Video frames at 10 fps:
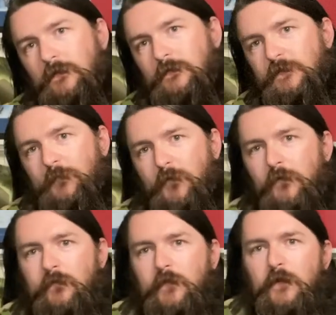
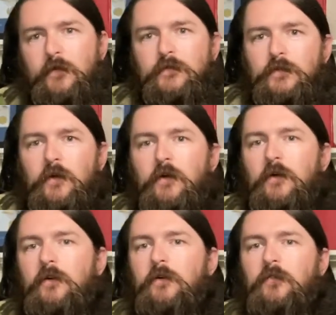zipper that goes
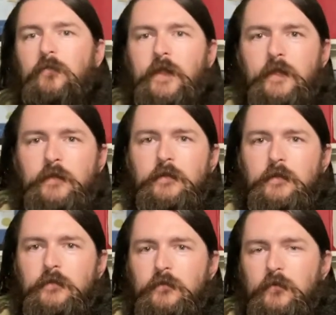all the way
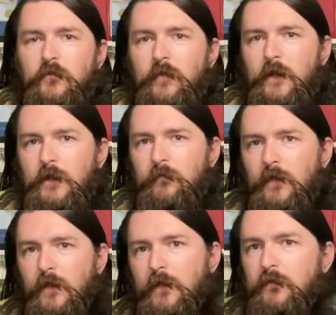to the bottom
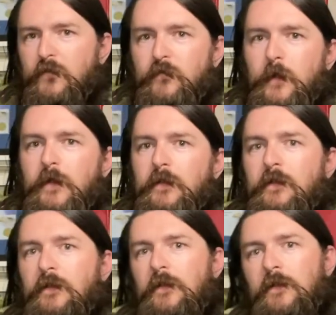of the smock,
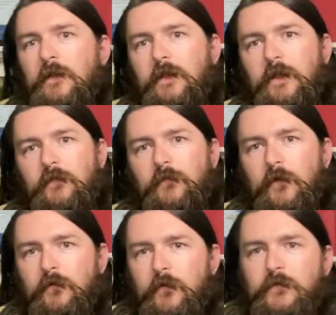
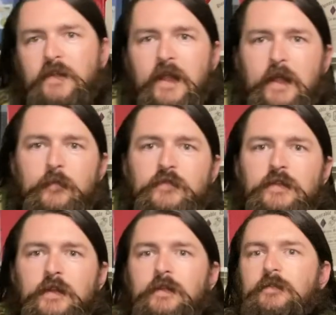Velcro tabs
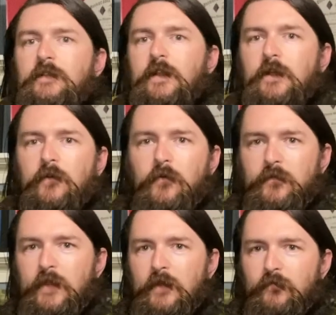to kind of
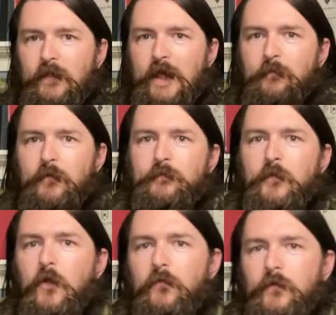hold that flap
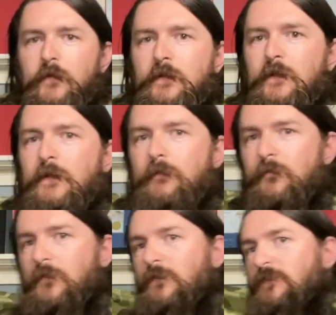over.
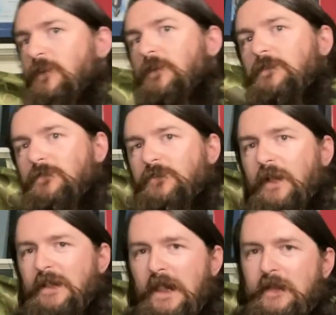You saw
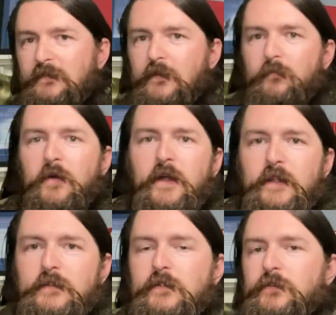gigantic
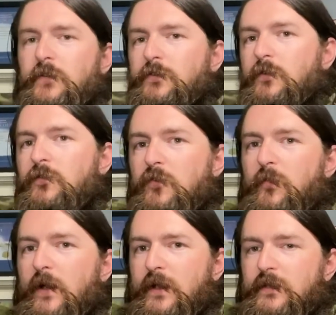pockets. There's also two
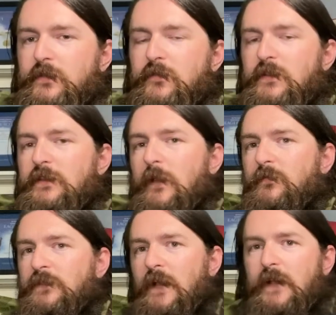pockets of the same
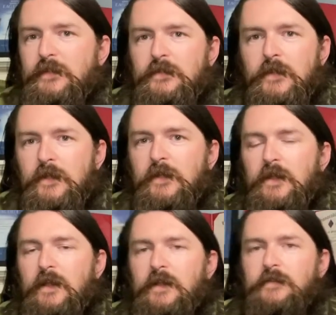size
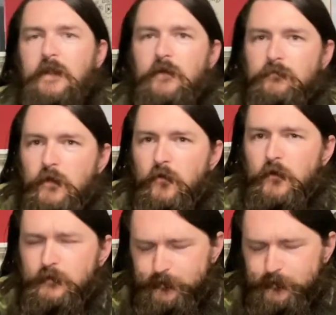down lower.